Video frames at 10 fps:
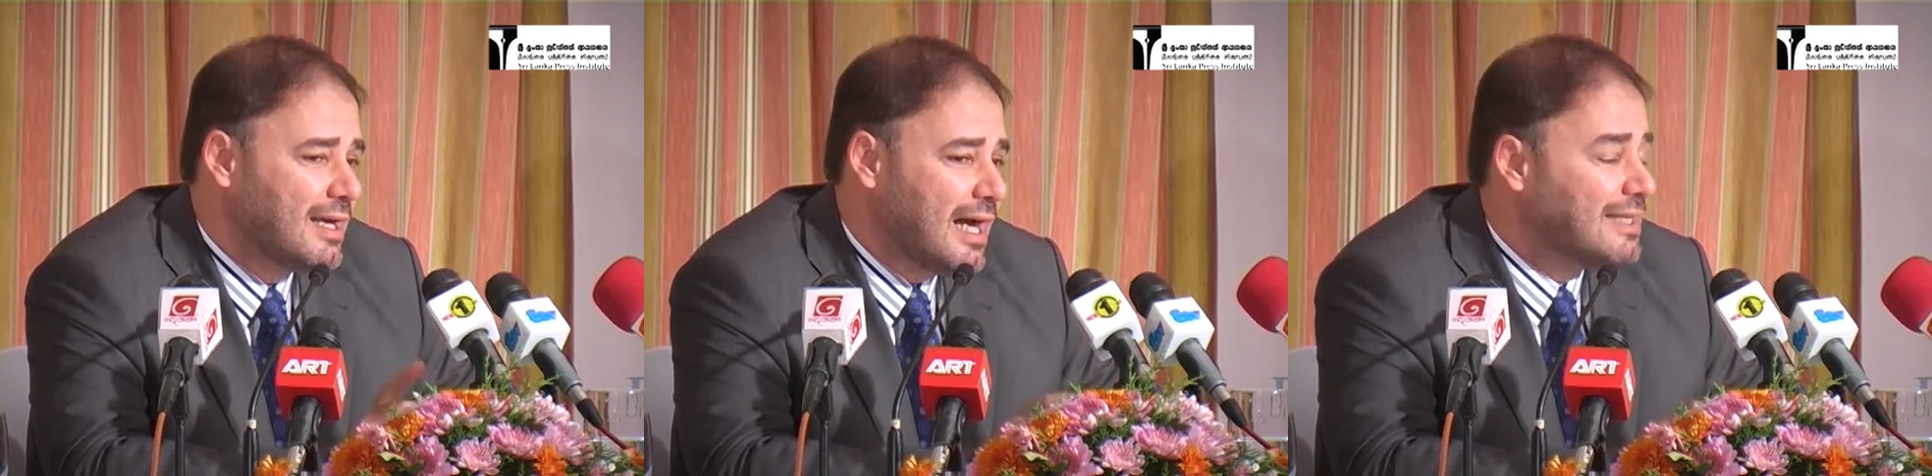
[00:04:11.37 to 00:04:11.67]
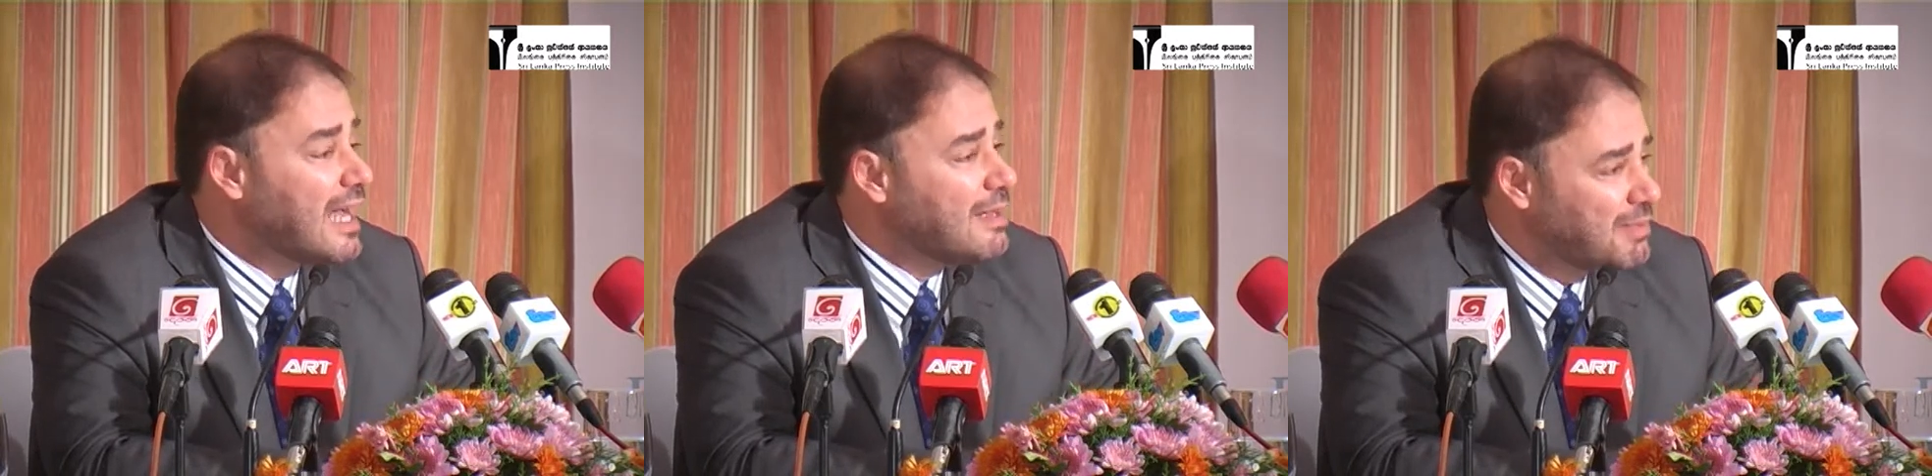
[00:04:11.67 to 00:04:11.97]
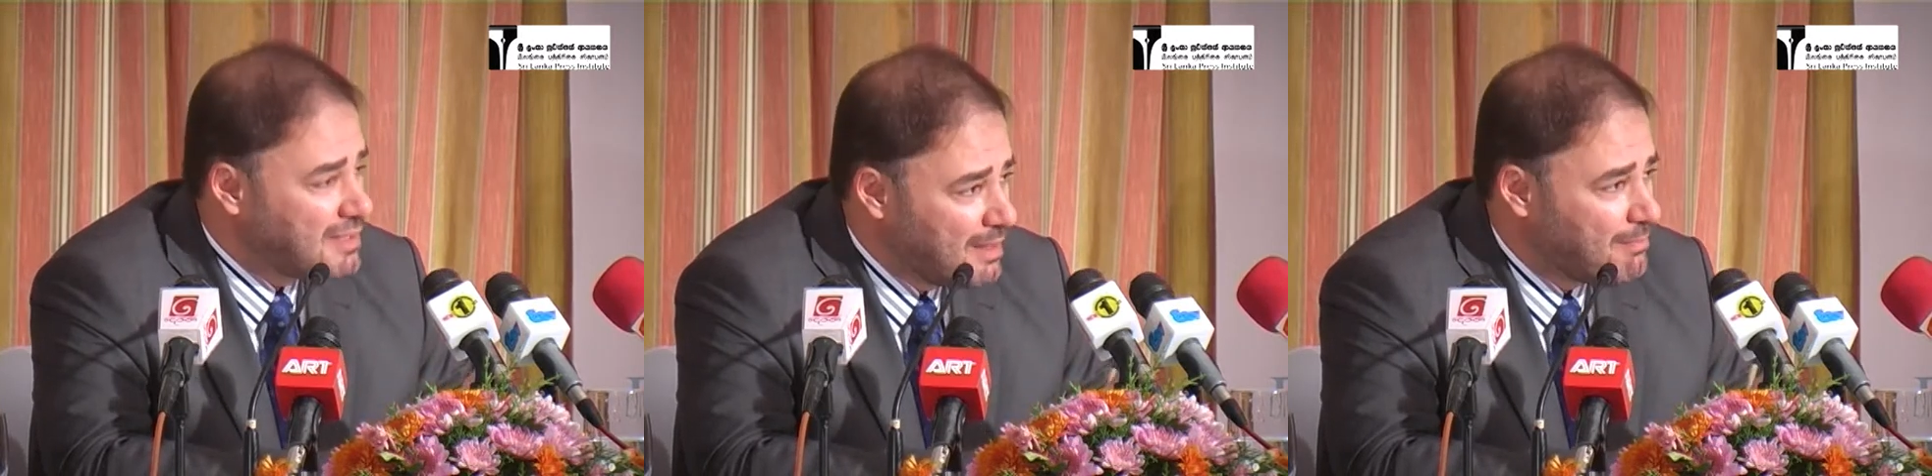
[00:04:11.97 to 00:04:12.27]
And I
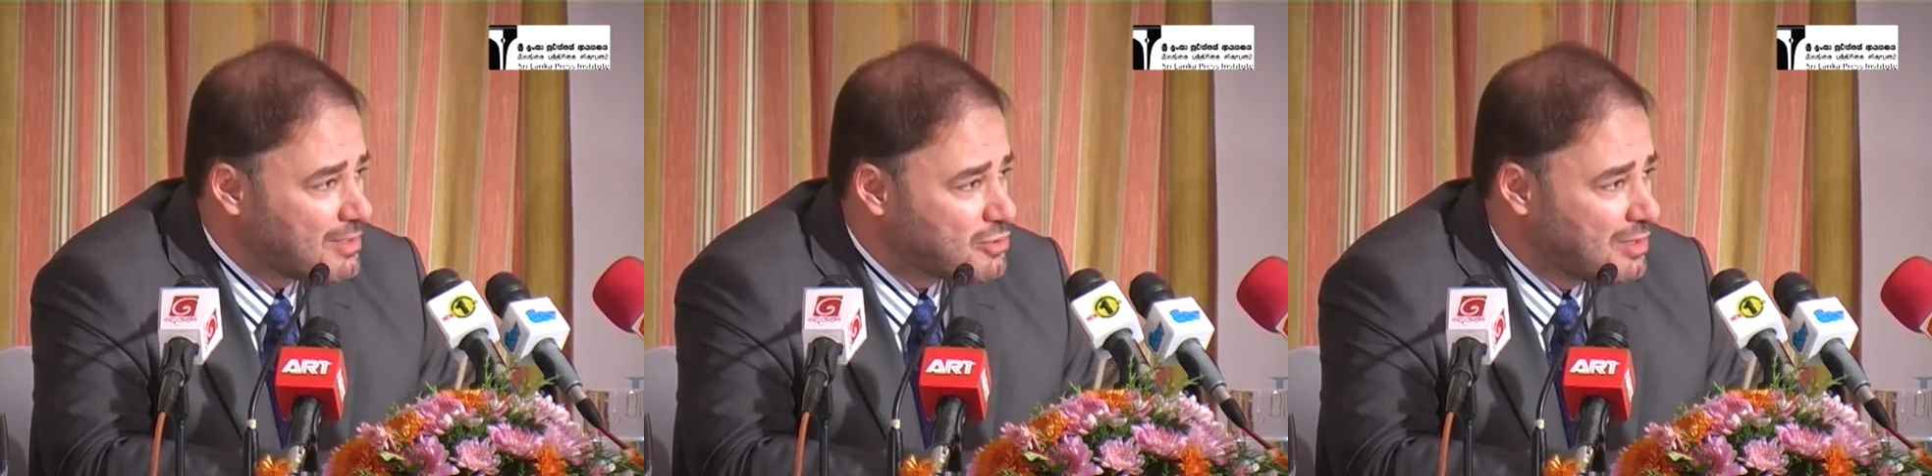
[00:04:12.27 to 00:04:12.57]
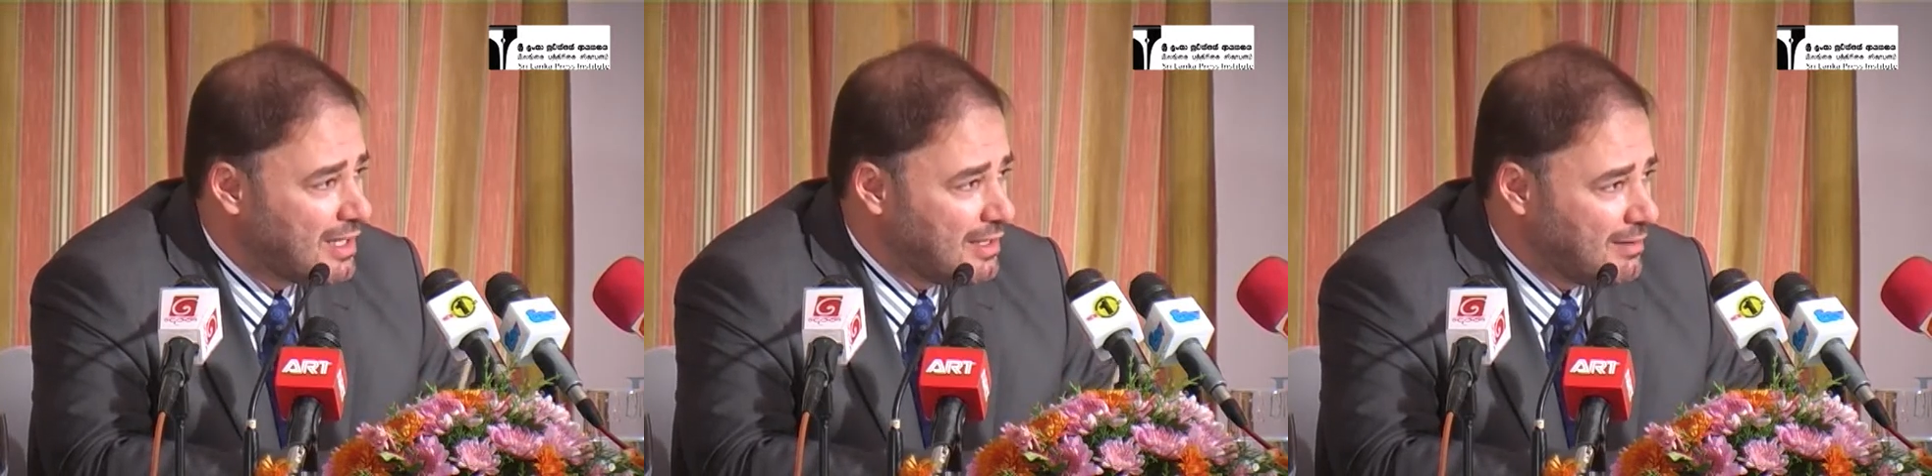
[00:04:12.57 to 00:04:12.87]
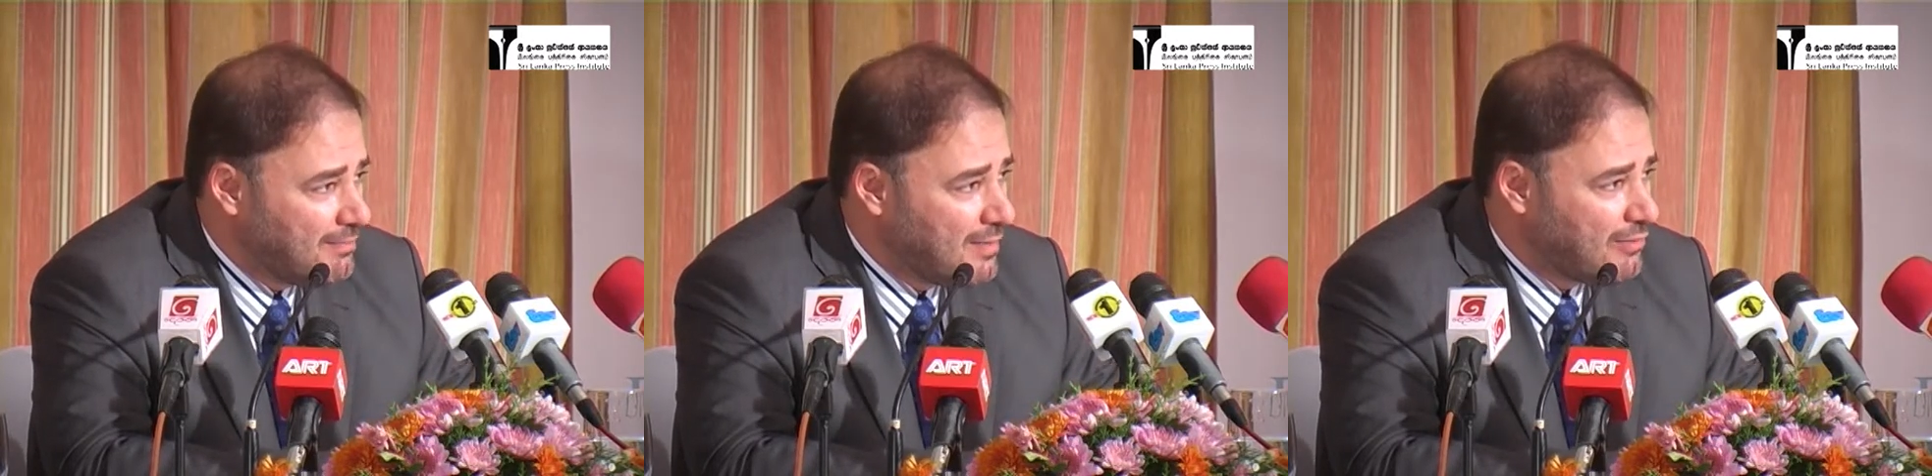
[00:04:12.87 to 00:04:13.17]
met him personally
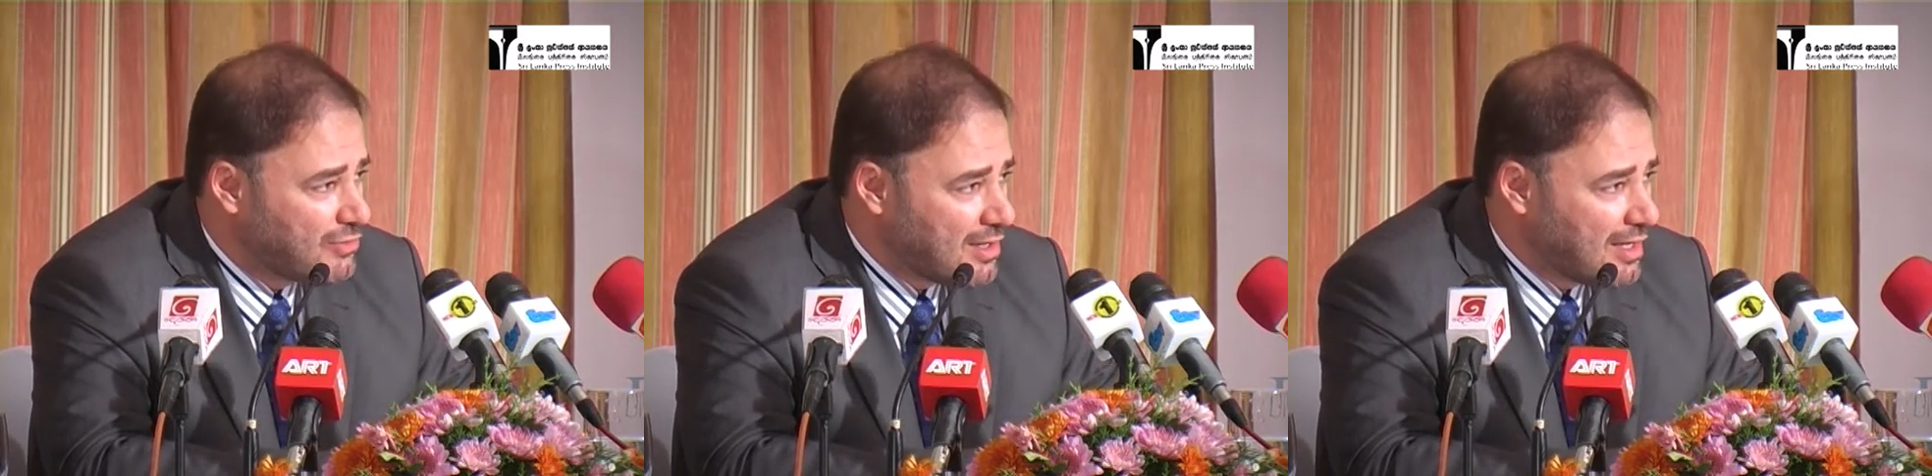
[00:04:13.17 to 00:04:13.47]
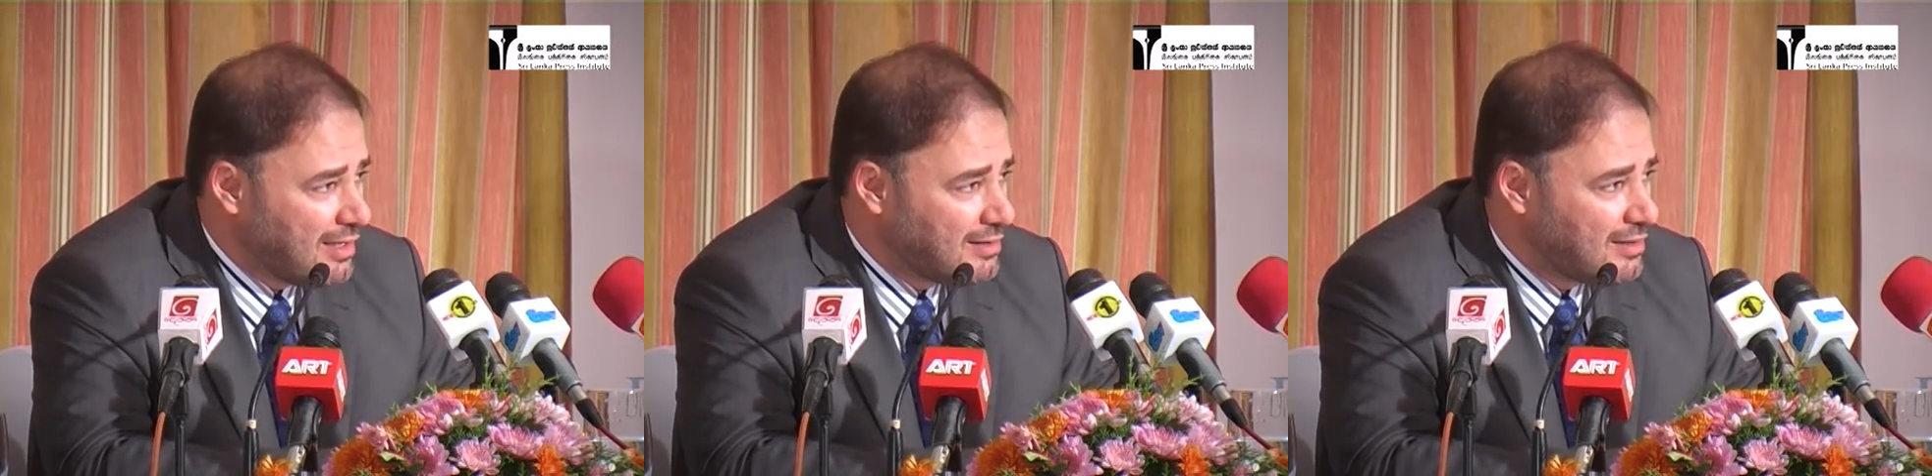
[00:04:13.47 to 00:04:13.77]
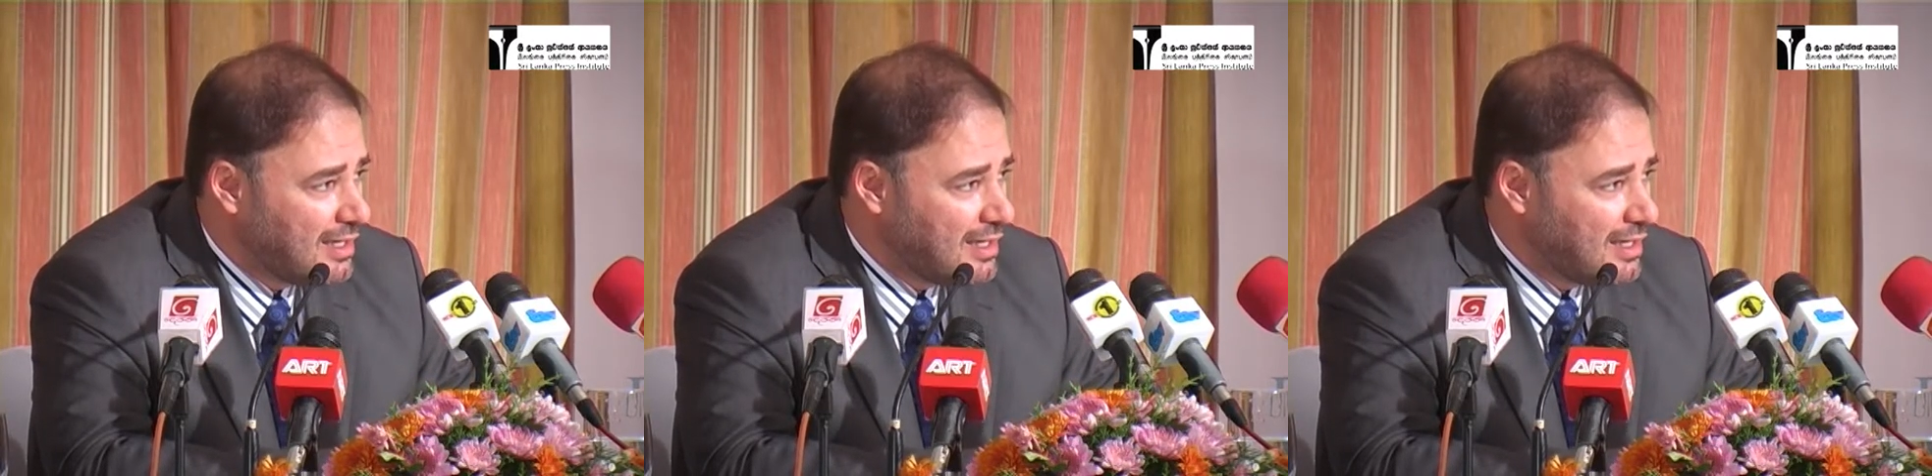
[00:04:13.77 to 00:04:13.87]
after that,